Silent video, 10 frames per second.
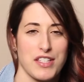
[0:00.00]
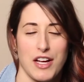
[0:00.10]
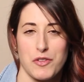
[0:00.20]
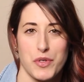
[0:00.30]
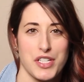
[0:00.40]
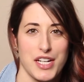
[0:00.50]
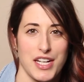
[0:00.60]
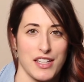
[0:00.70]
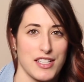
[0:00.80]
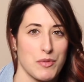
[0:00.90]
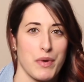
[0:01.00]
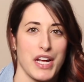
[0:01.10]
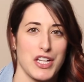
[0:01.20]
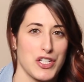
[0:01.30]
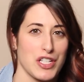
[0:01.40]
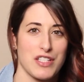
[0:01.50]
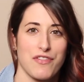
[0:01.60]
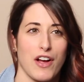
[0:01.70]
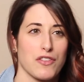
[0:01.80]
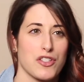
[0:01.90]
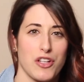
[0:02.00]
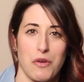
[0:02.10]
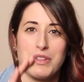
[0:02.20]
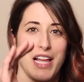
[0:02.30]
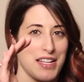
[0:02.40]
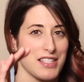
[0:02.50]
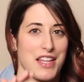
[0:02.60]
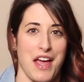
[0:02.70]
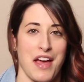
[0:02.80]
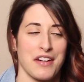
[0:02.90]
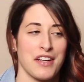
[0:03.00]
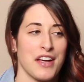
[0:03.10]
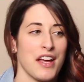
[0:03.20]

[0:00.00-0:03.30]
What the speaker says: sounds ridiculous, but it just felt so less than.